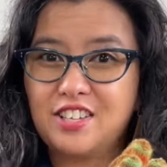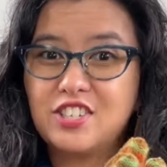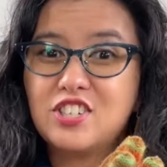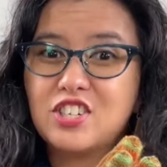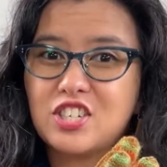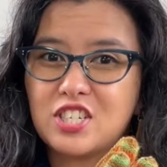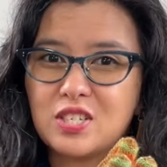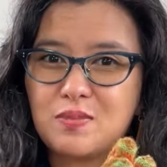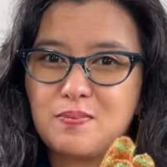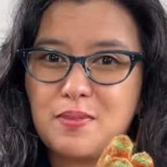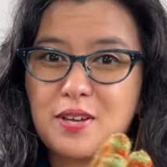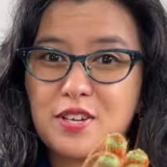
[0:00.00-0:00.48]

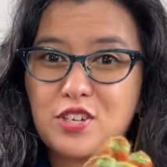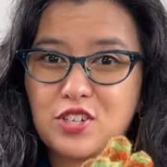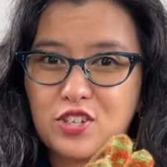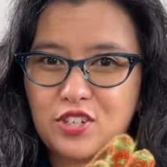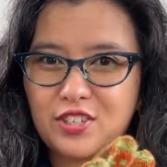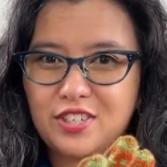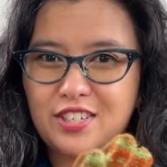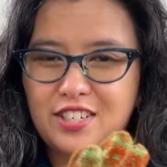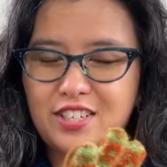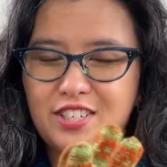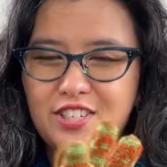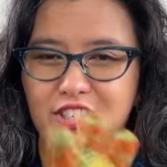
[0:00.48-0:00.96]

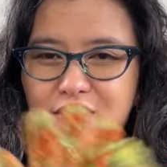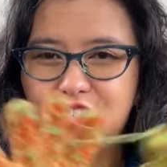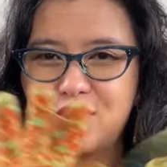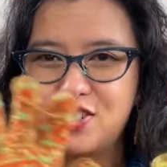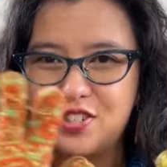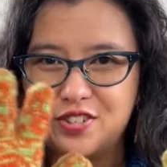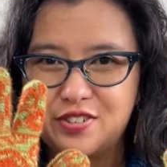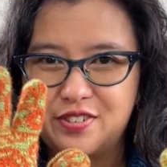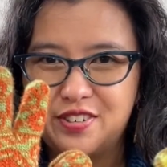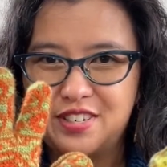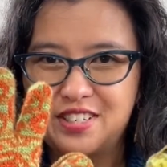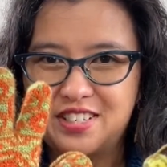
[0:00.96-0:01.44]
especially to
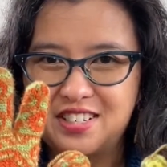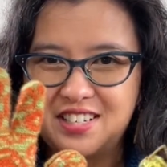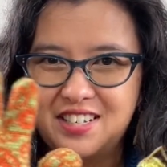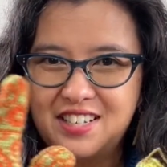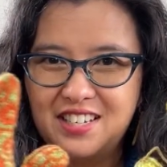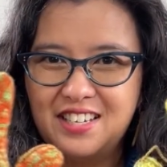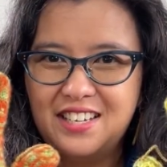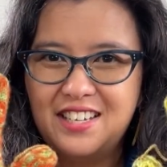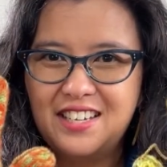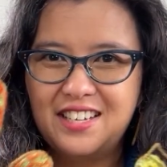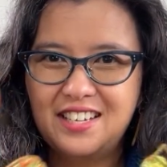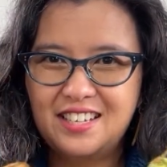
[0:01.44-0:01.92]
do it
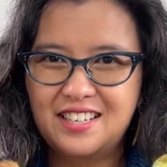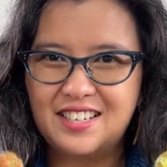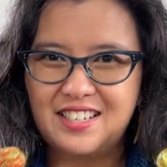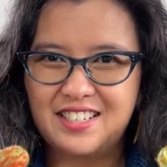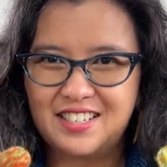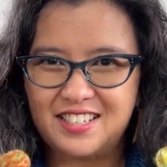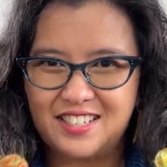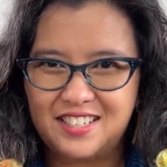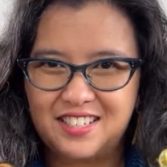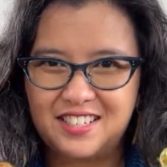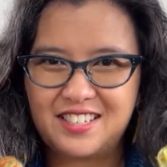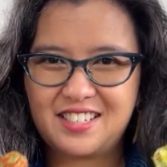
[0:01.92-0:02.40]

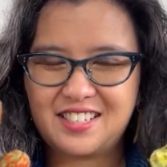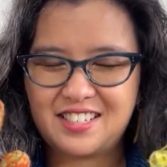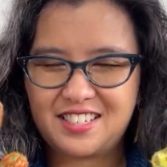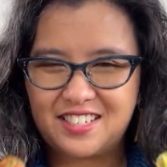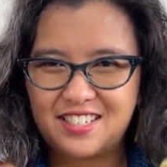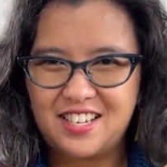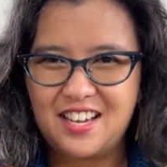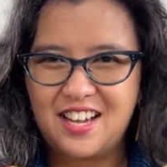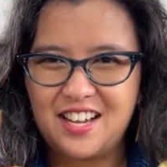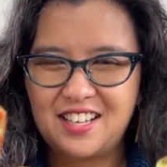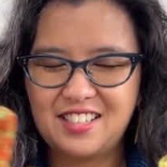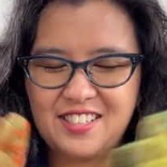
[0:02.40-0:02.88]
in
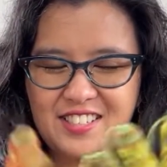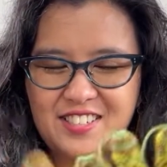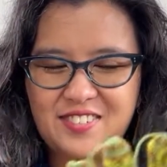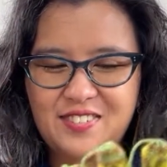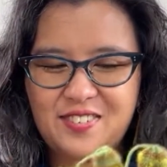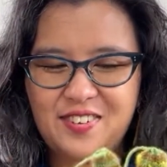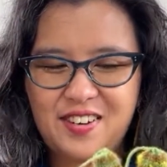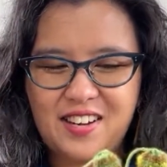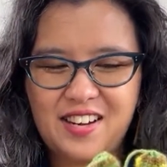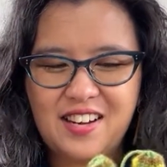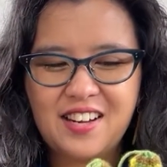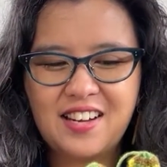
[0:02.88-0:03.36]
color
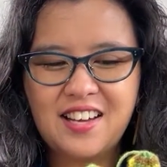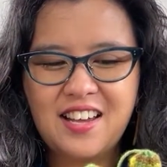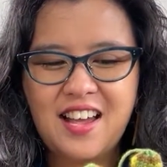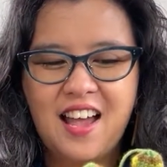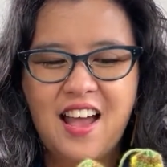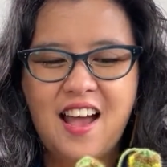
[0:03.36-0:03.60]
work.